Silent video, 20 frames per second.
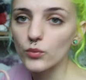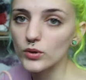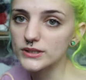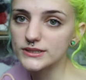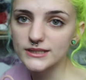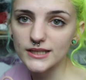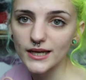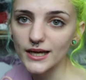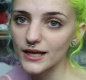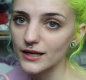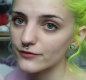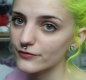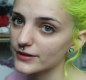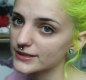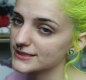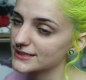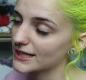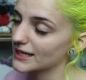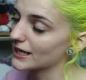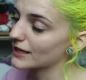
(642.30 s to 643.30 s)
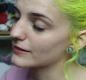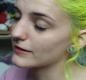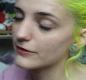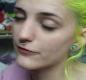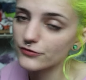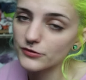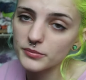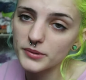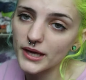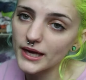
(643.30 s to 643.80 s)
once again, if I see anything
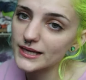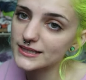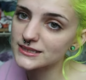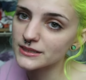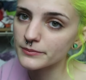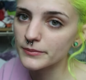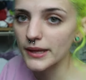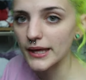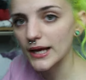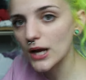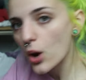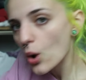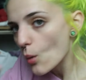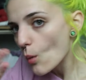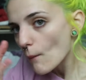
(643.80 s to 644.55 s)
from gaze, I'm like,